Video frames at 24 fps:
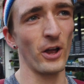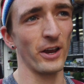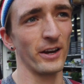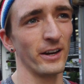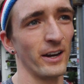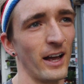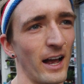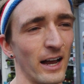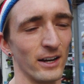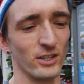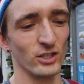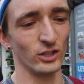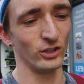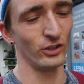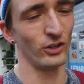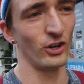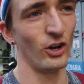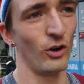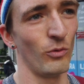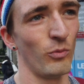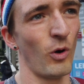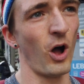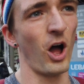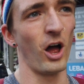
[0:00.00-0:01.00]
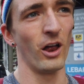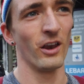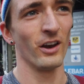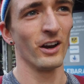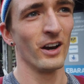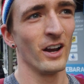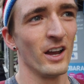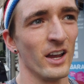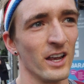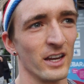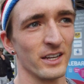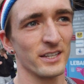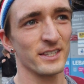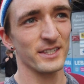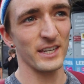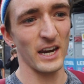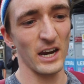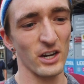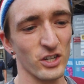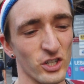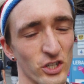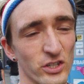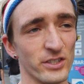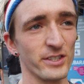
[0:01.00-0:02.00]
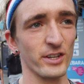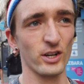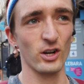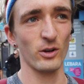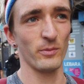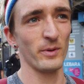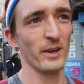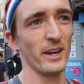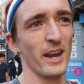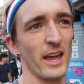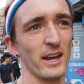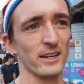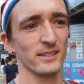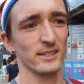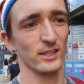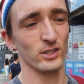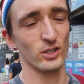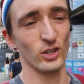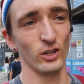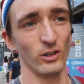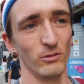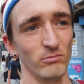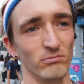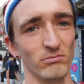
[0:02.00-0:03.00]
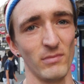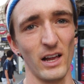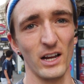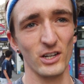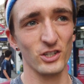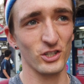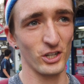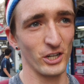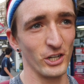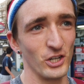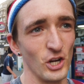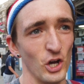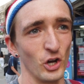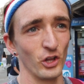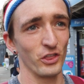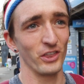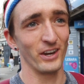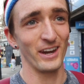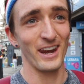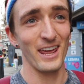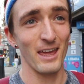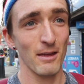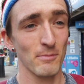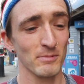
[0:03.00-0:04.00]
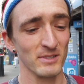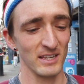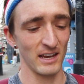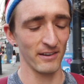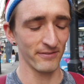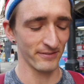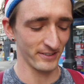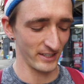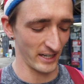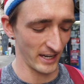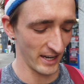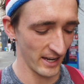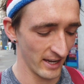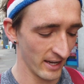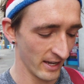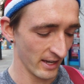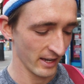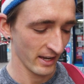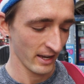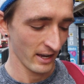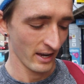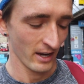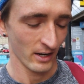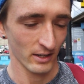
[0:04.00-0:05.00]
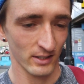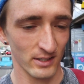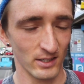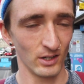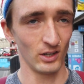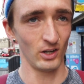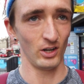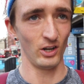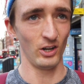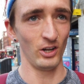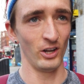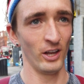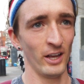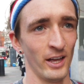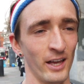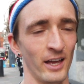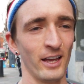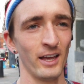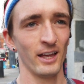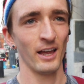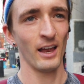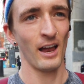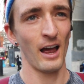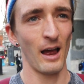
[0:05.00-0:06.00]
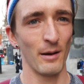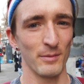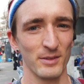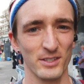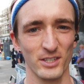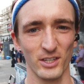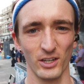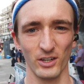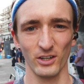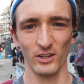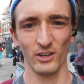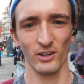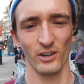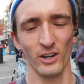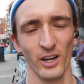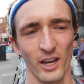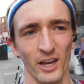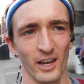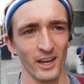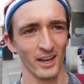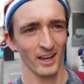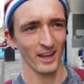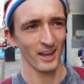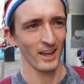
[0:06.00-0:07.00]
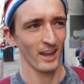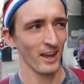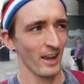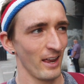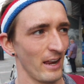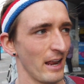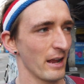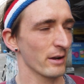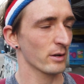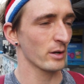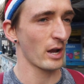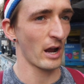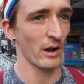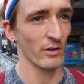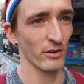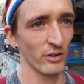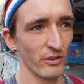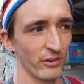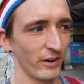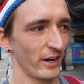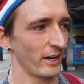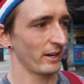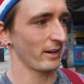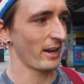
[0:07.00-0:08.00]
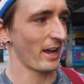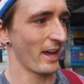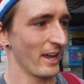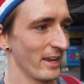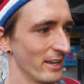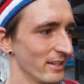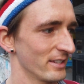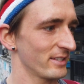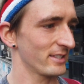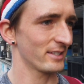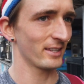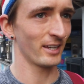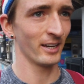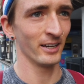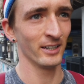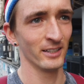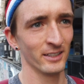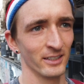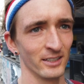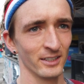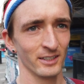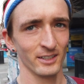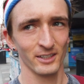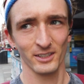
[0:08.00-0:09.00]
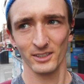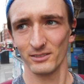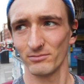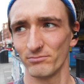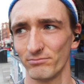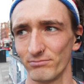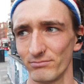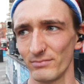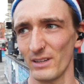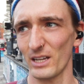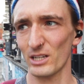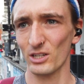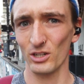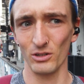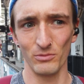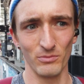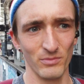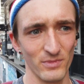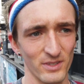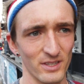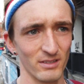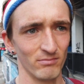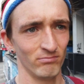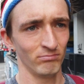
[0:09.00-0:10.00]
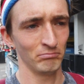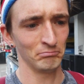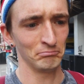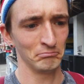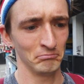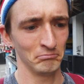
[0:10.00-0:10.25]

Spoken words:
point, I don't know what stations are coming next. I don't actually know the names after. So I'm just going to encounter it as it comes.